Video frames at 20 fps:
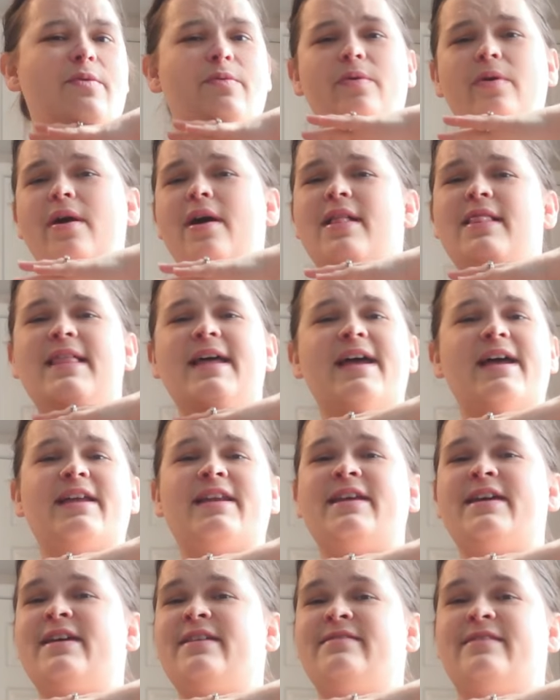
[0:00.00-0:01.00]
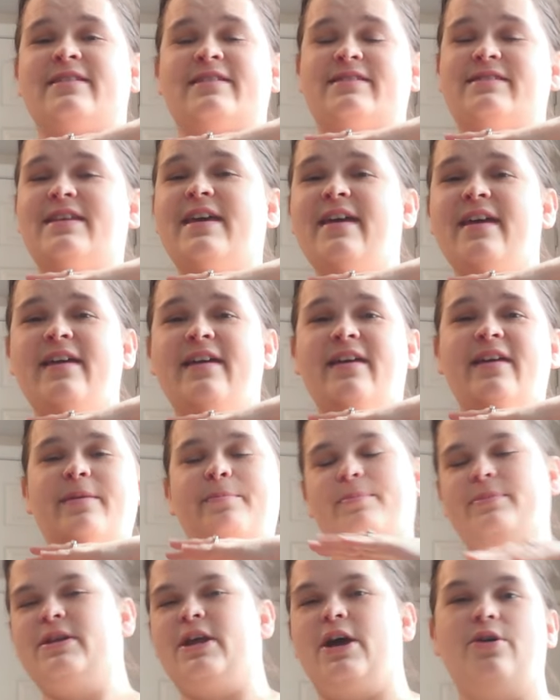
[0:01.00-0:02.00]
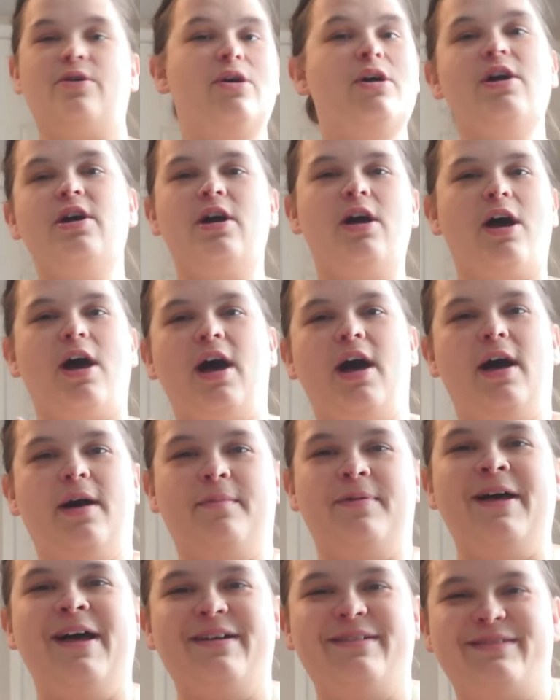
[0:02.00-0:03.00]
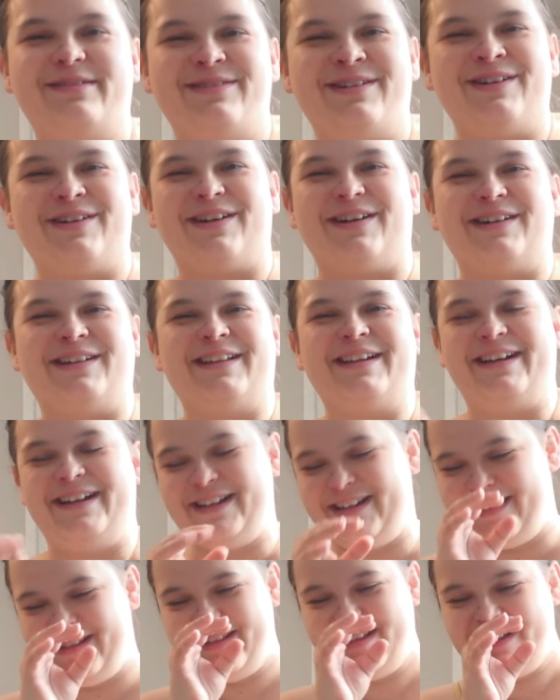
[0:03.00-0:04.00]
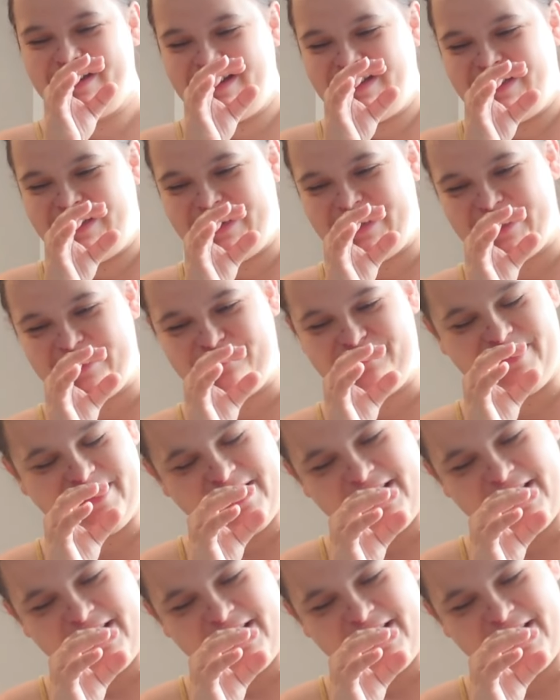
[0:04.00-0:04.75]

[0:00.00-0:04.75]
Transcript: Rolling in the Deep. No. Rolling in the Deep